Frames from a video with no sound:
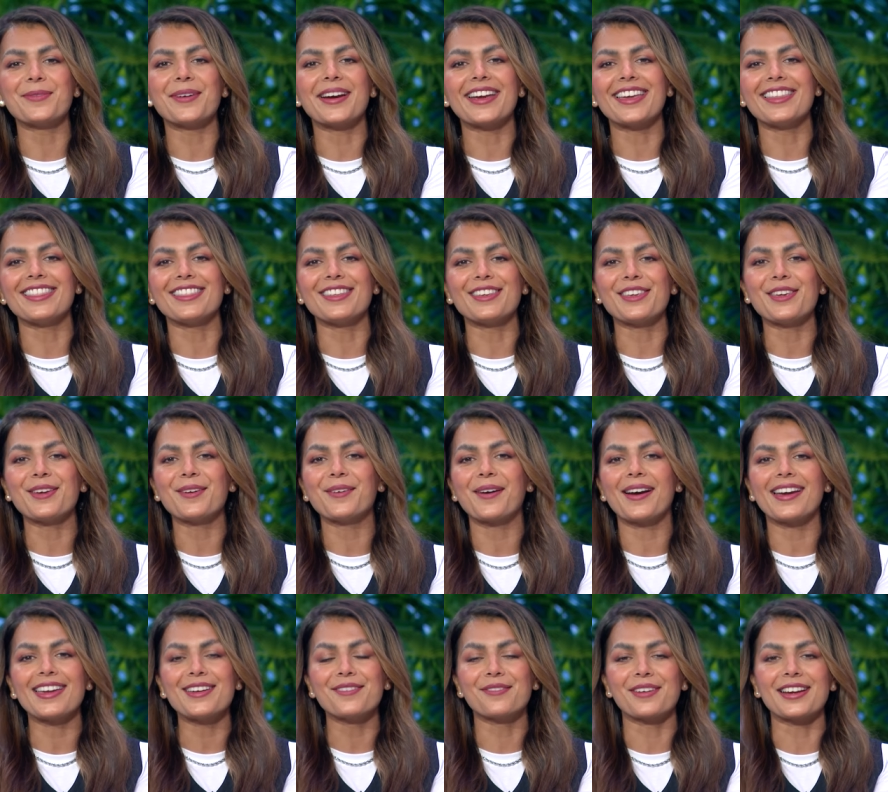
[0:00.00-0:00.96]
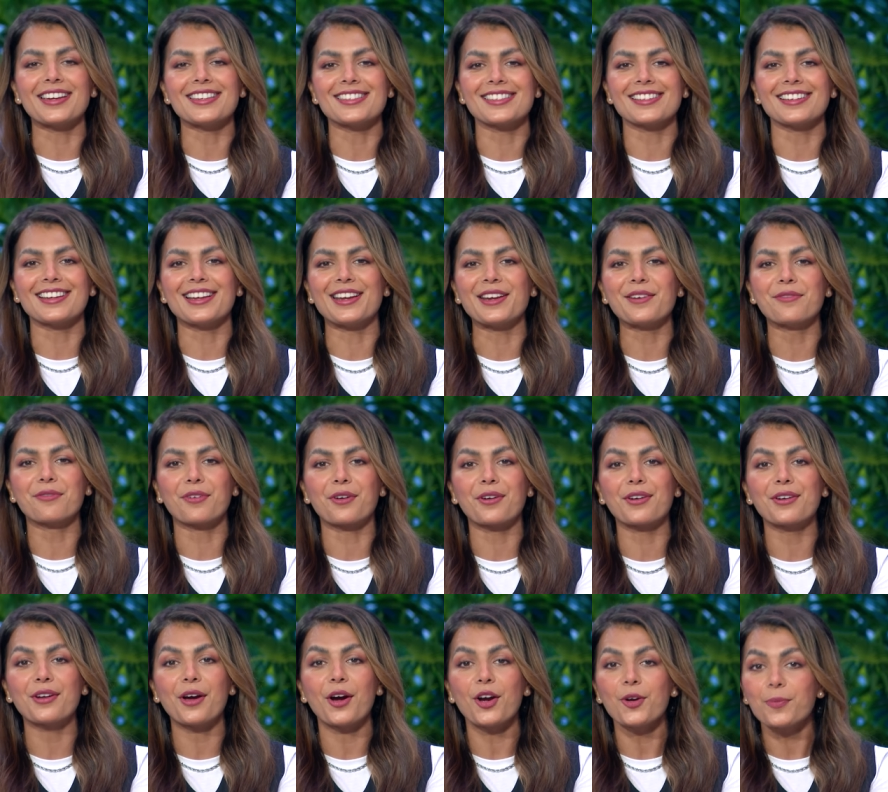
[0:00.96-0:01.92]
were in the UAE recently for
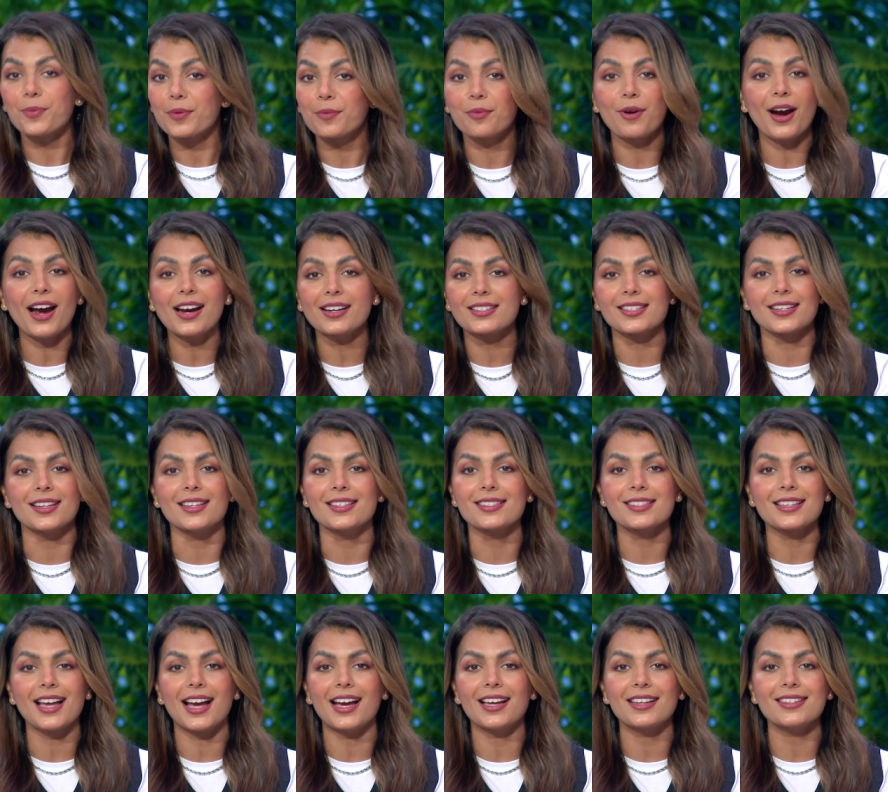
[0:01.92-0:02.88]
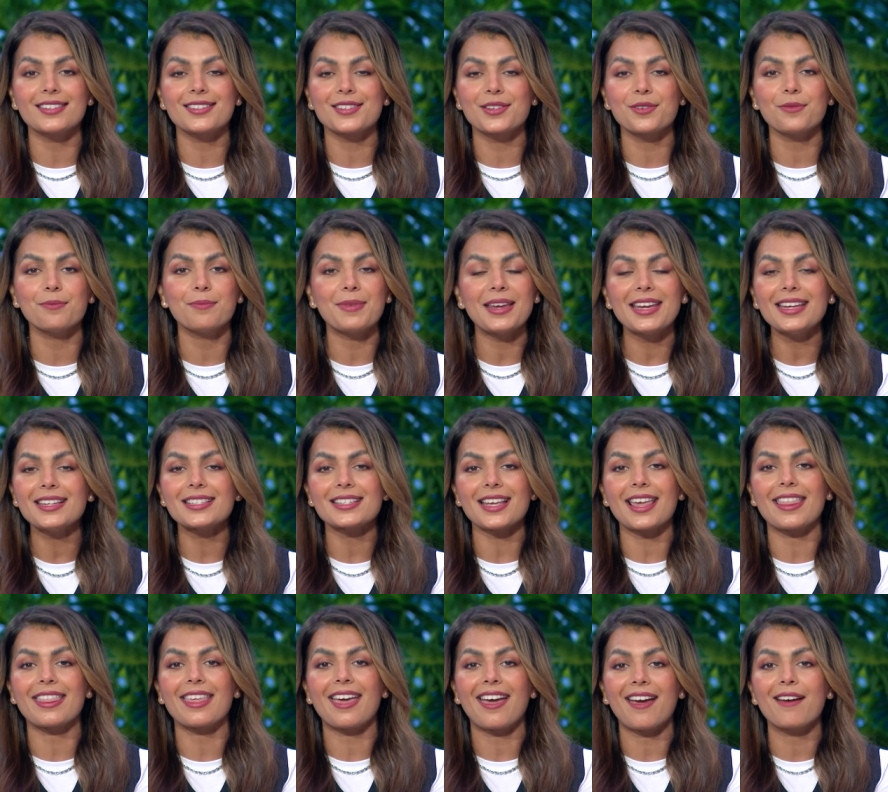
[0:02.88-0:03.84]
an open practice and to meet
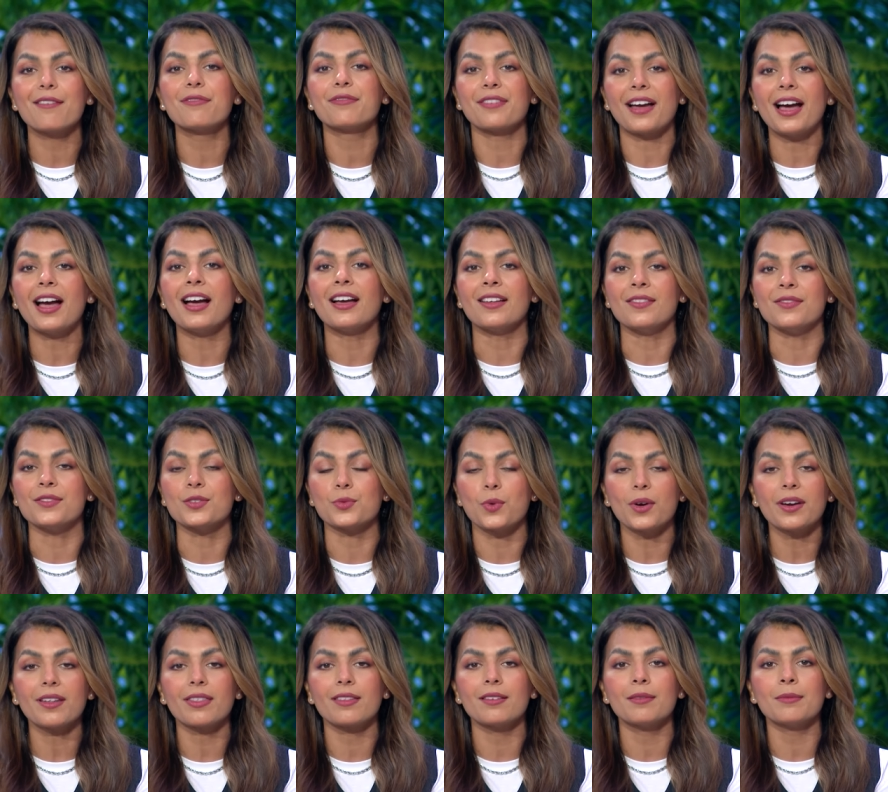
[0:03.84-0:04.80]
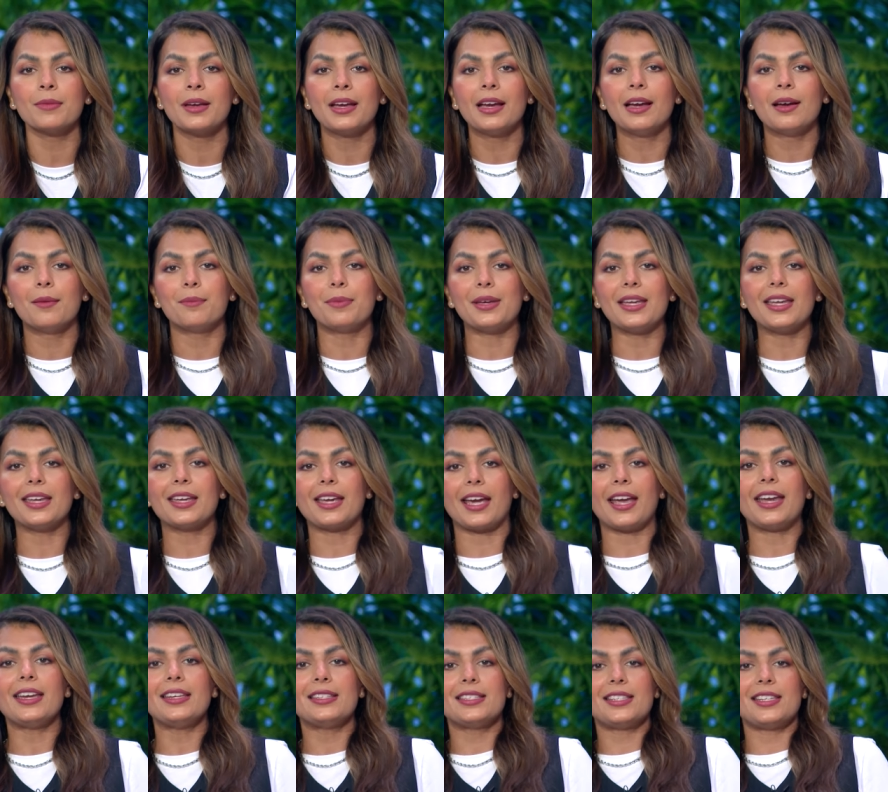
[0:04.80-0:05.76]
their fans, one of them being
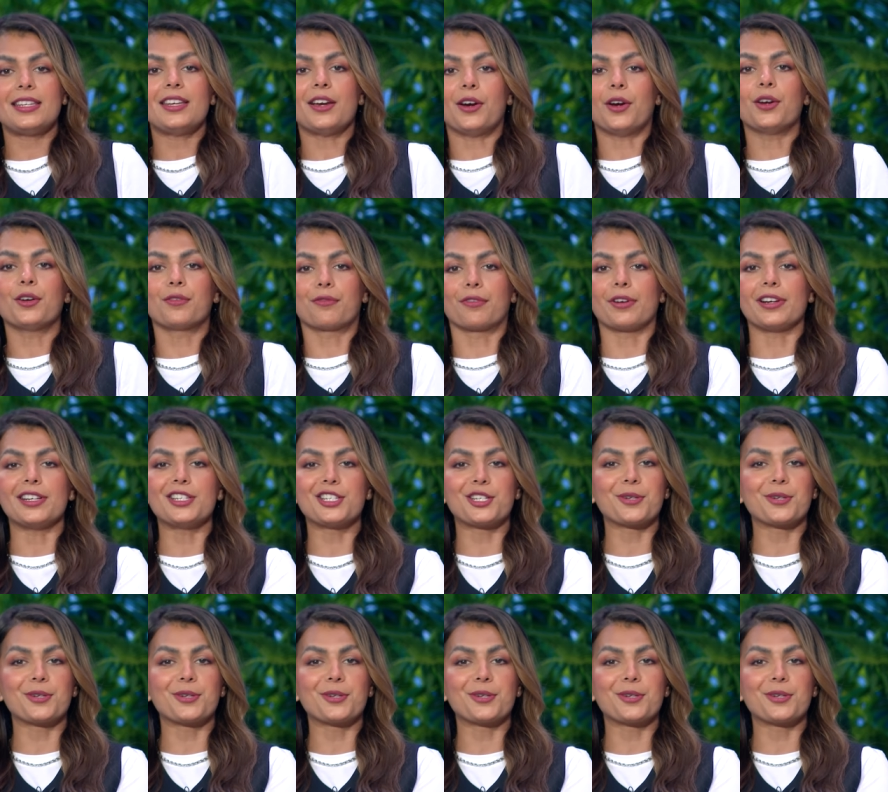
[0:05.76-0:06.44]
Katie Overy.